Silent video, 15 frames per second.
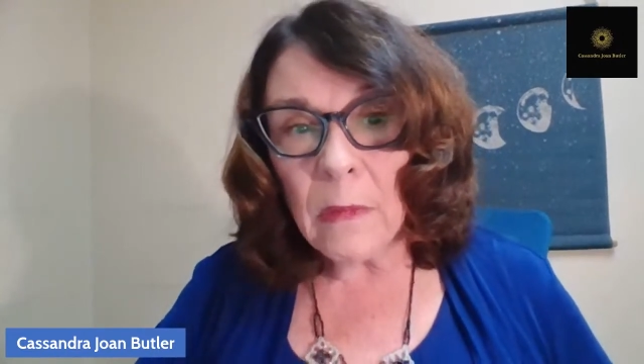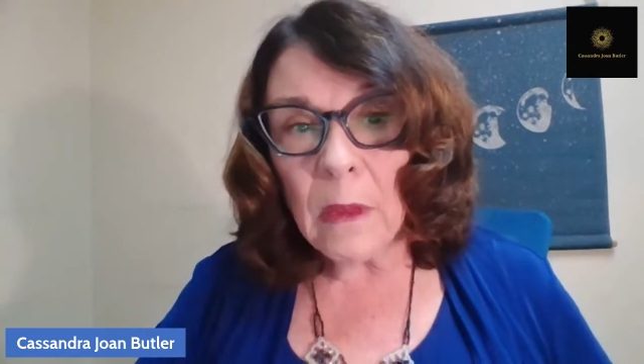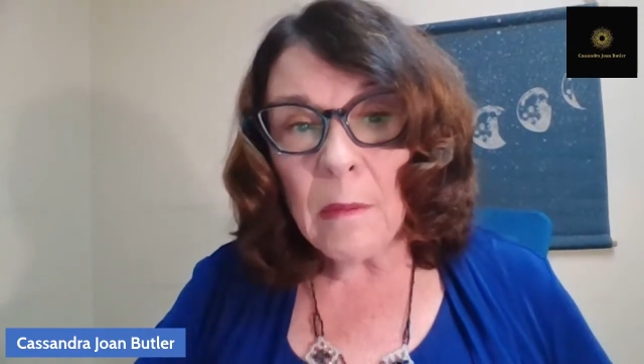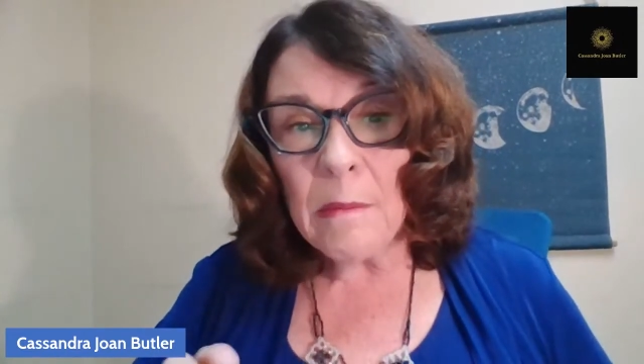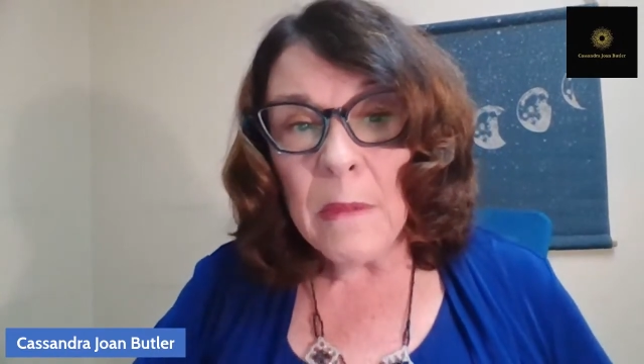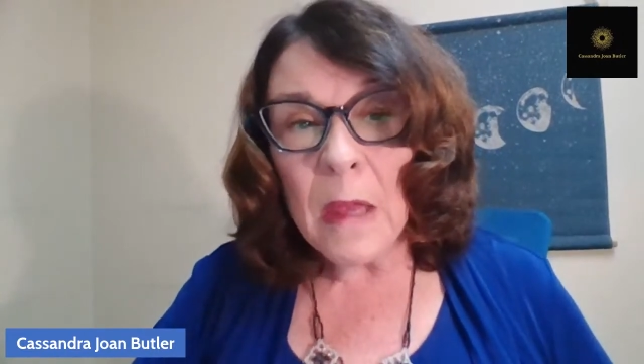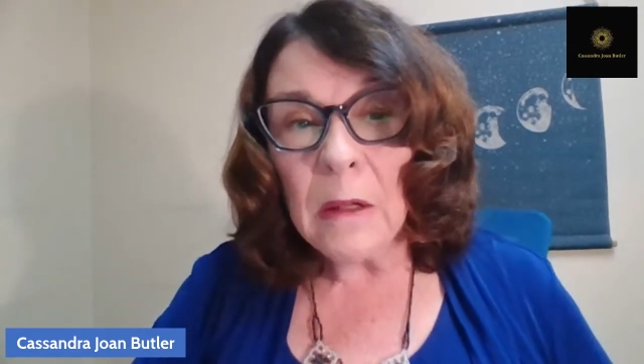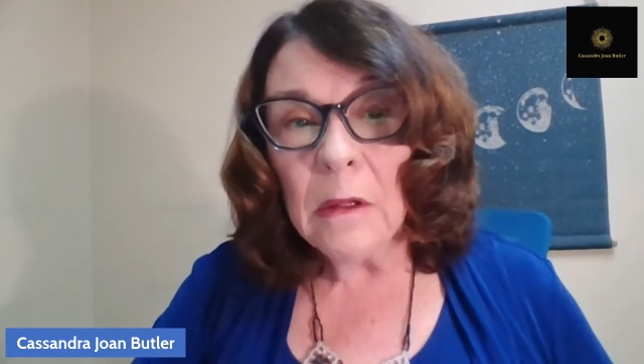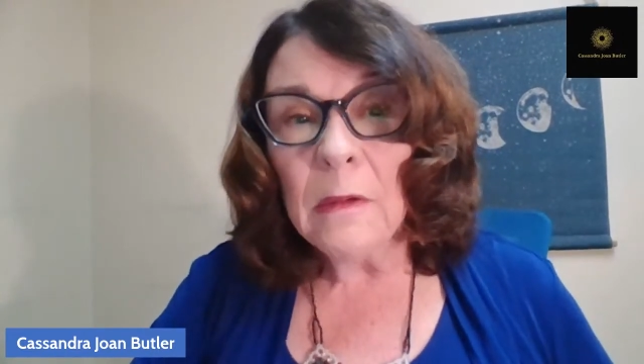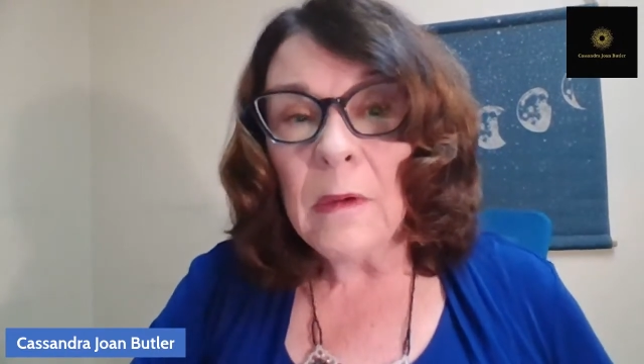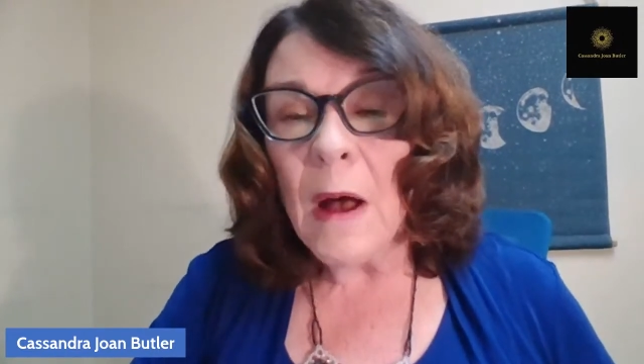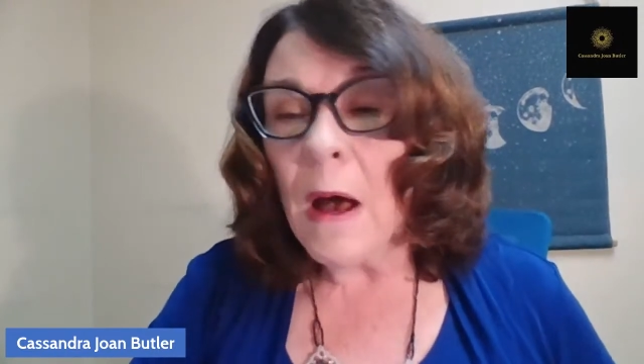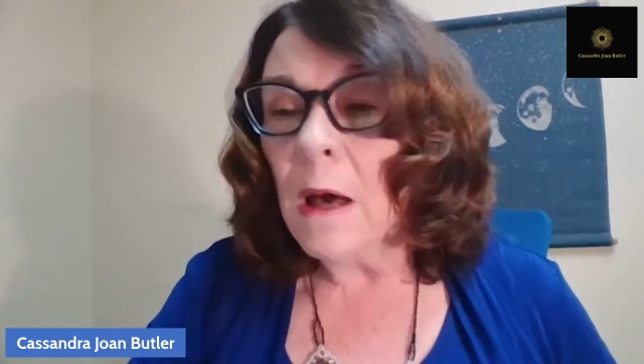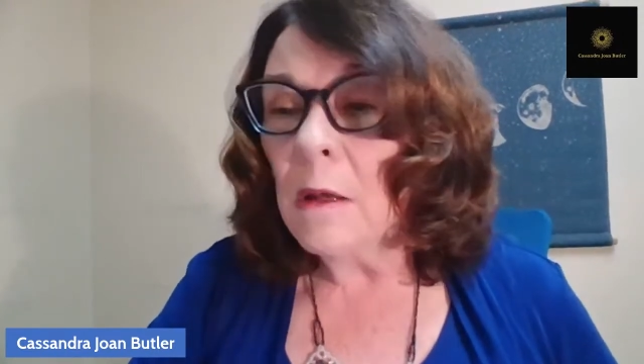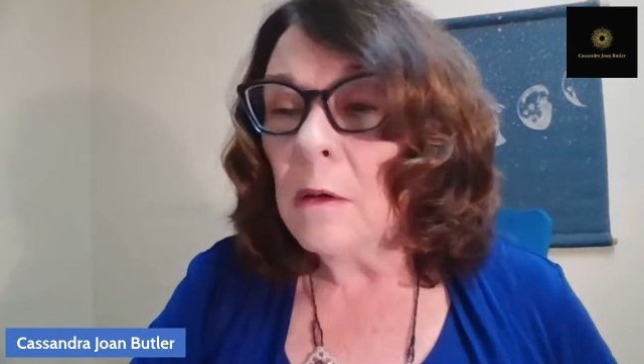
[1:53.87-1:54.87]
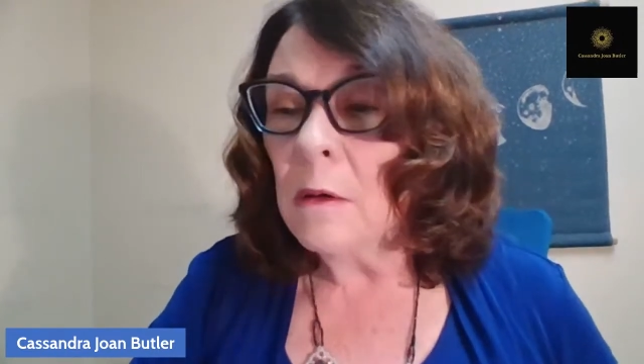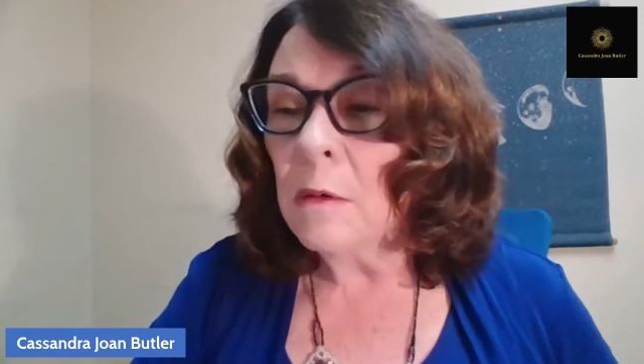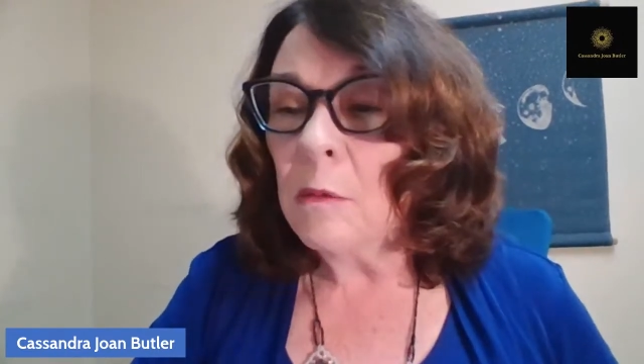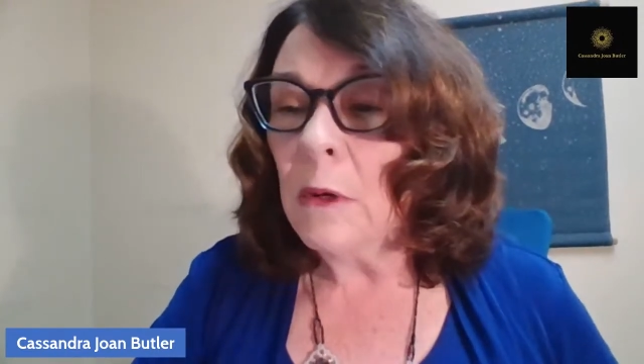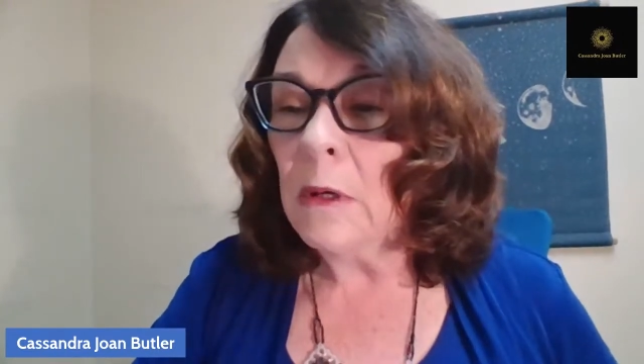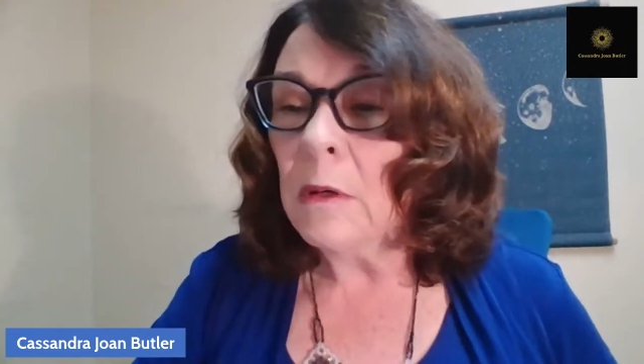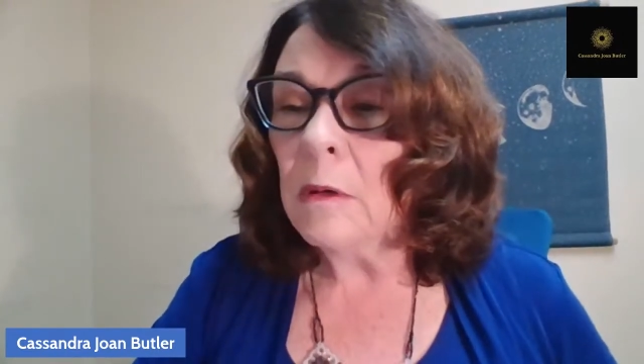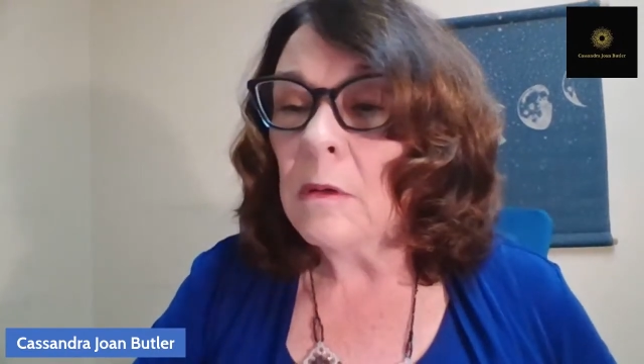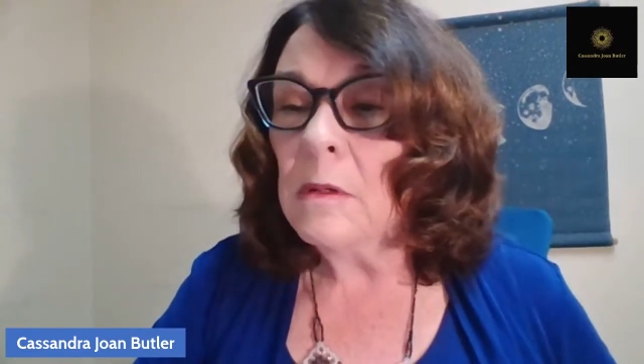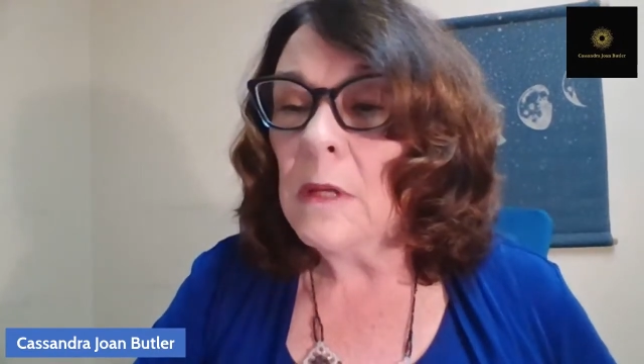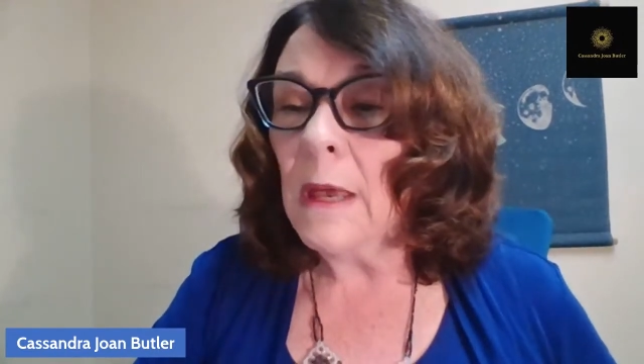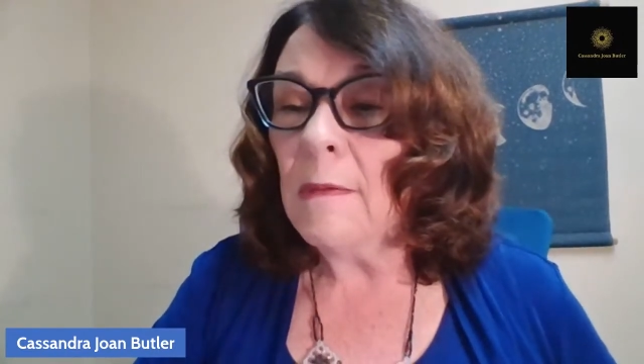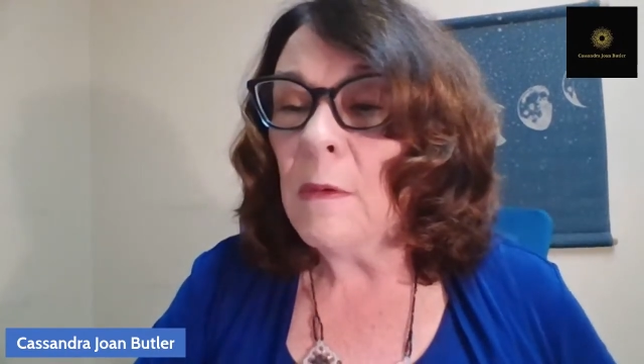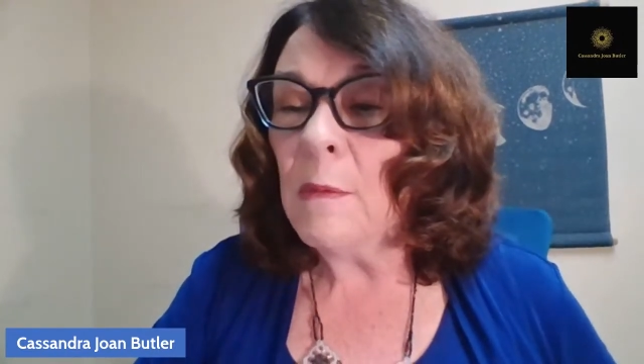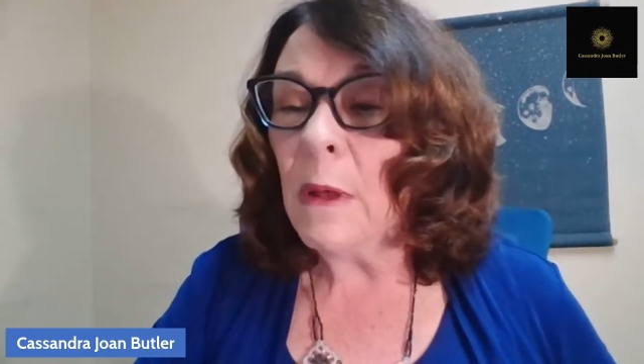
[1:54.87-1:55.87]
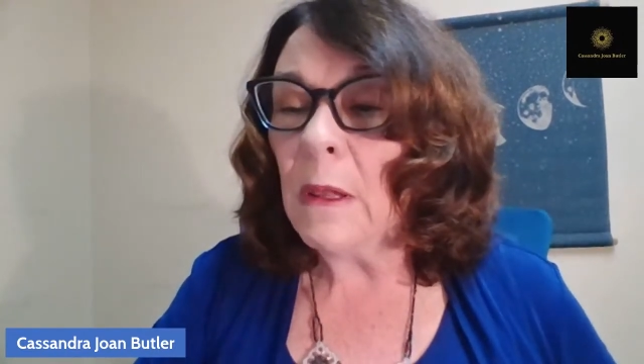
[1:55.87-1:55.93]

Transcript: Medal of Honor winner David